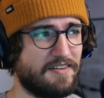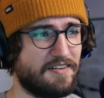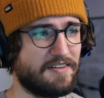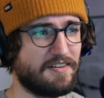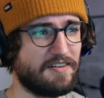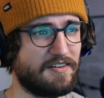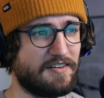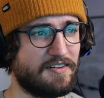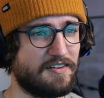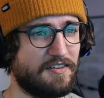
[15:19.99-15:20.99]
idiot.
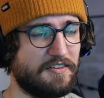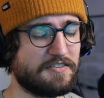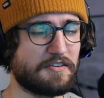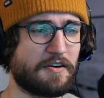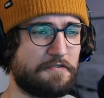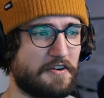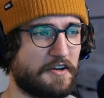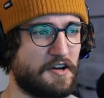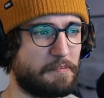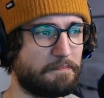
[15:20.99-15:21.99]
Is he gonna fuck it up?